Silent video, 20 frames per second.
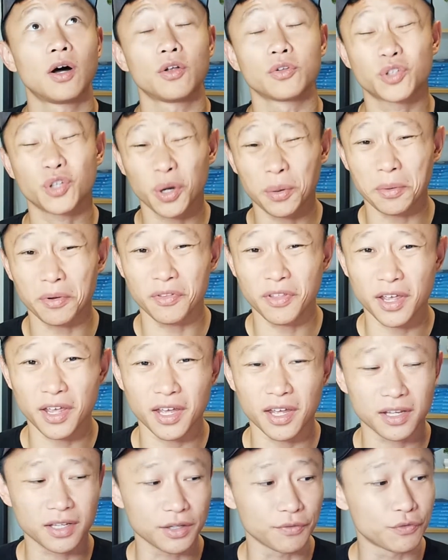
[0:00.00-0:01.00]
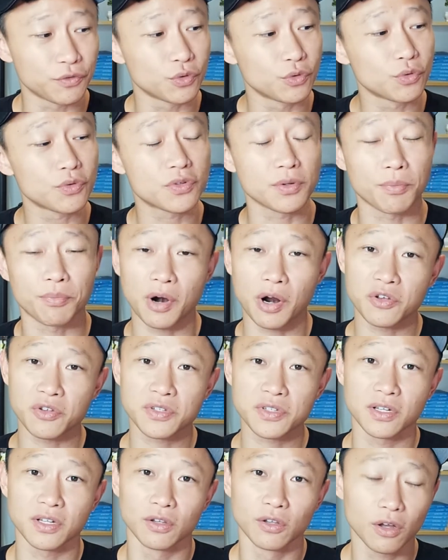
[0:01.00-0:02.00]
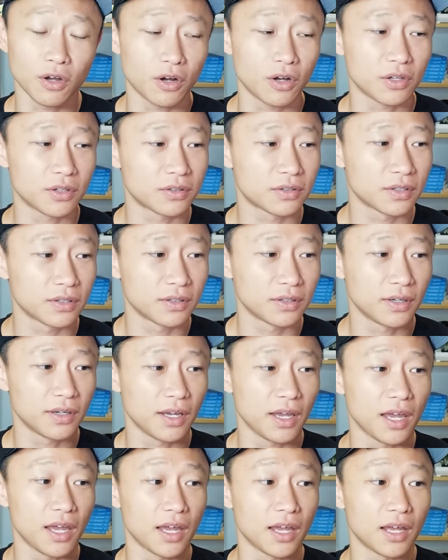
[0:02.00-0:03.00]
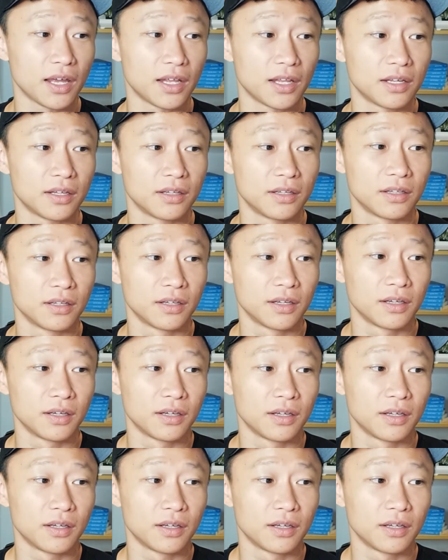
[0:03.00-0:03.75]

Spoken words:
On top of that, if you use the browser a lot and